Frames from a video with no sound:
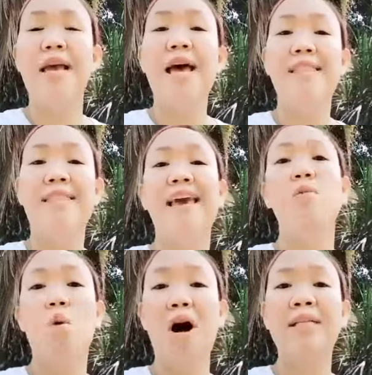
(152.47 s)
they
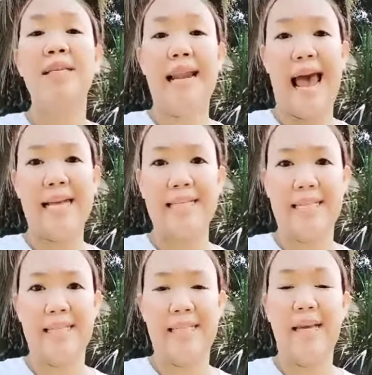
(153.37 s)
want an
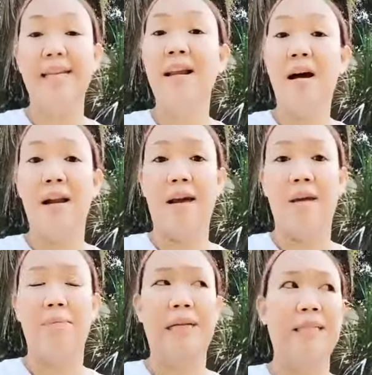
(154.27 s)
asset and not a
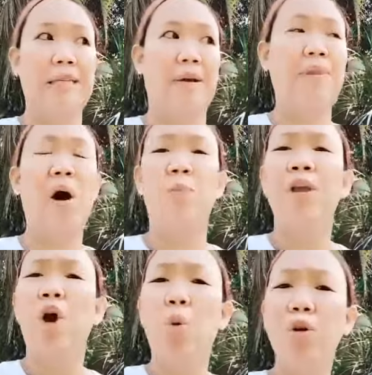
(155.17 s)
liability. Now,
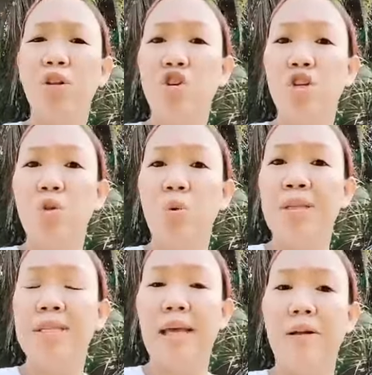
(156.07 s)
what you should do
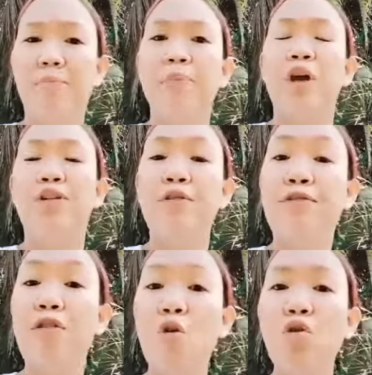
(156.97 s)
instead, you
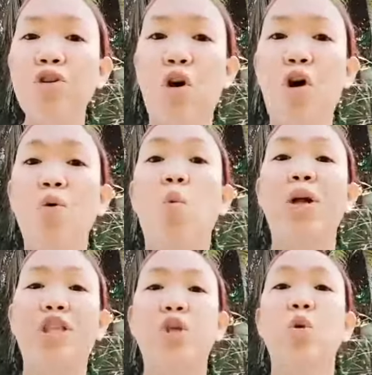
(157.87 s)
focus on what
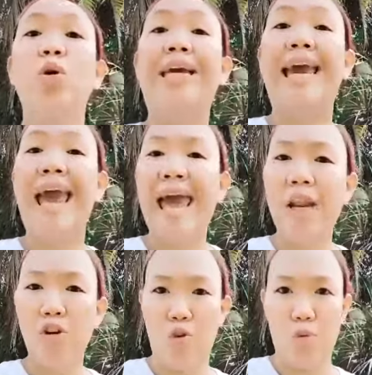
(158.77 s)
you can
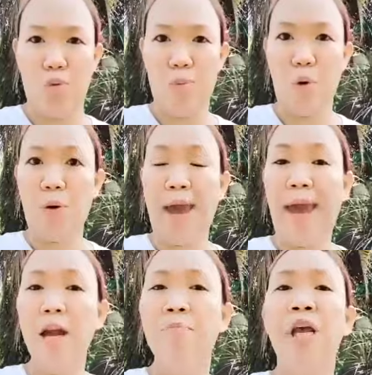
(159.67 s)
do, okay?
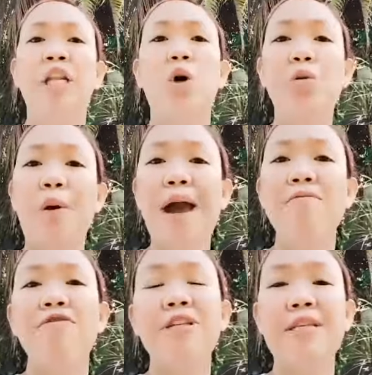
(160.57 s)
Now, you
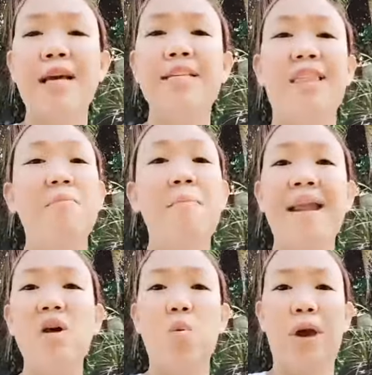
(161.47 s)
emphasize the many
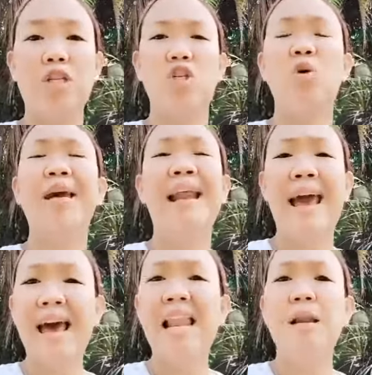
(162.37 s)
ways you can
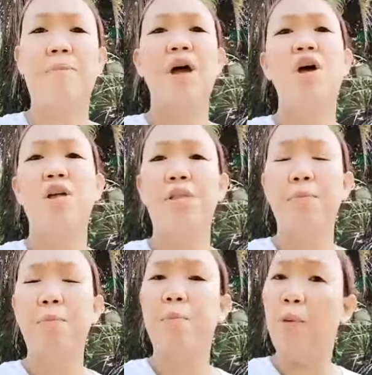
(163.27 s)
help the
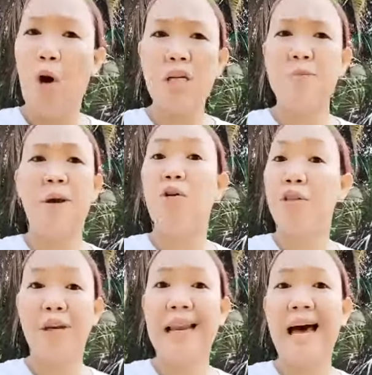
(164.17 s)
prospect or the
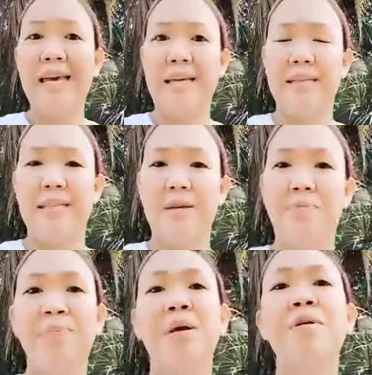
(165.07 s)
client.
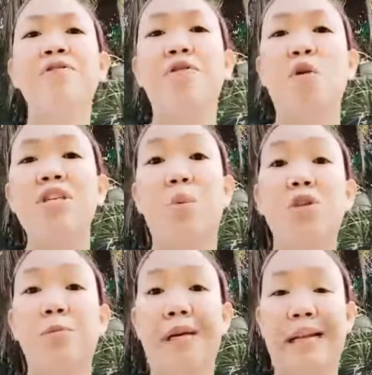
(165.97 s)
But of course, I want to
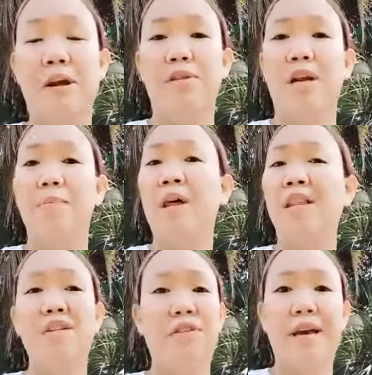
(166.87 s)
be clear that I'm not
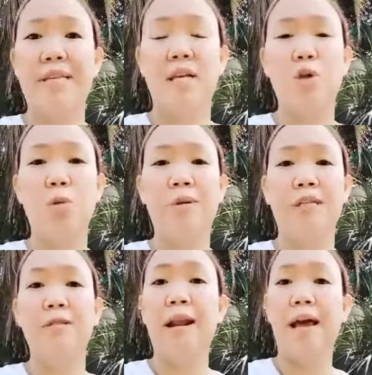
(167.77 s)
advising newbies to
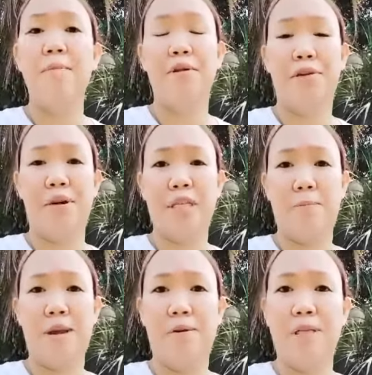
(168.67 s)
lie about their
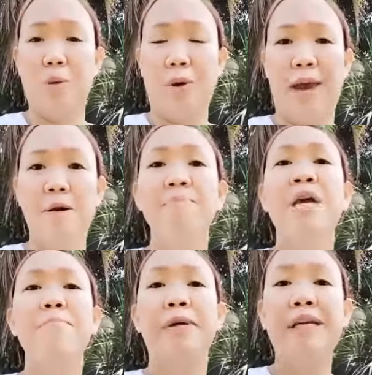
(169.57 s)
experience, okay?
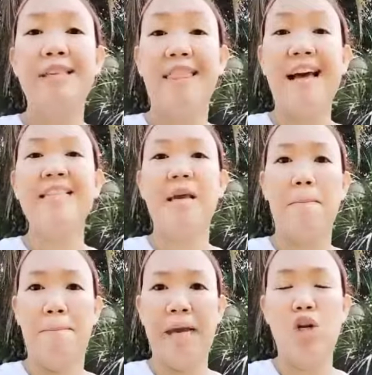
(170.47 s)
Because that's a
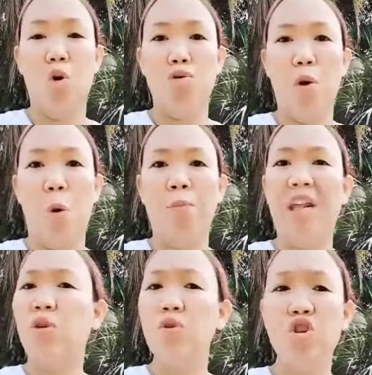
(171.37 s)
big no-no, and it
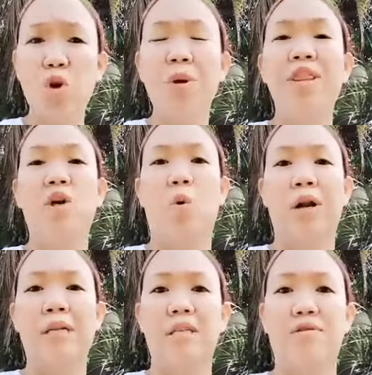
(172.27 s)
will show in the
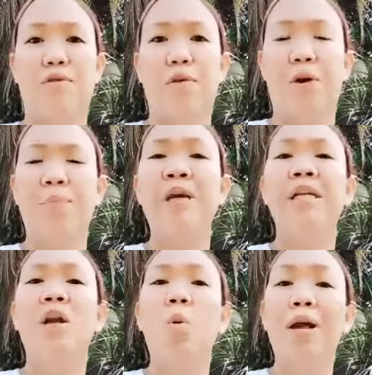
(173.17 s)
quality of work.
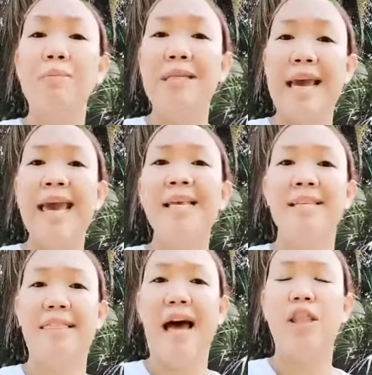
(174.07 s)
Now, what I'm saying is
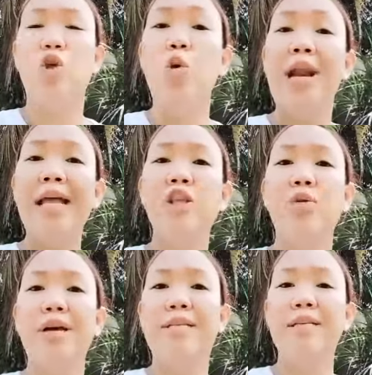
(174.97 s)
that you let your
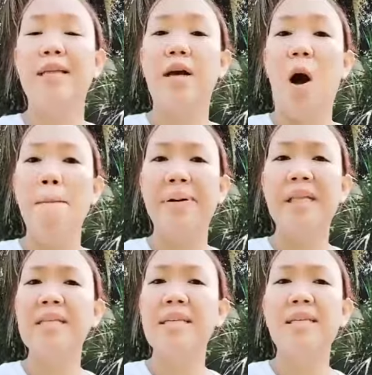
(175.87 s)
existing
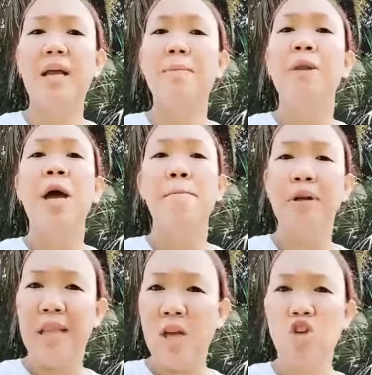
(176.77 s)
competencies and
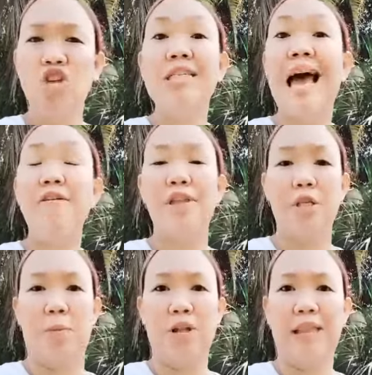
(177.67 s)
potentials have the
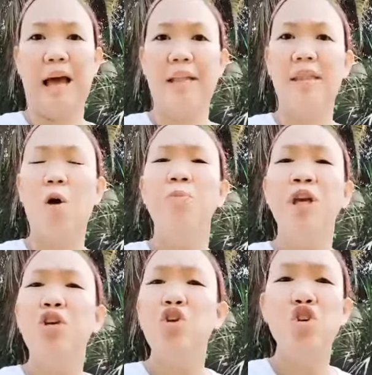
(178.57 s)
spotlight. Now,
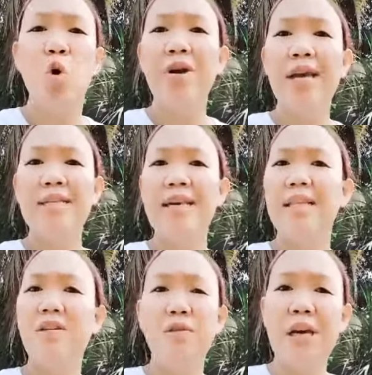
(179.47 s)
you showcase it,
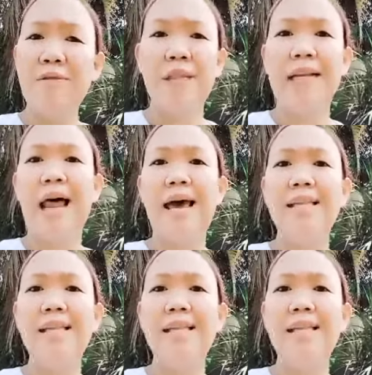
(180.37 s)
you give the clients the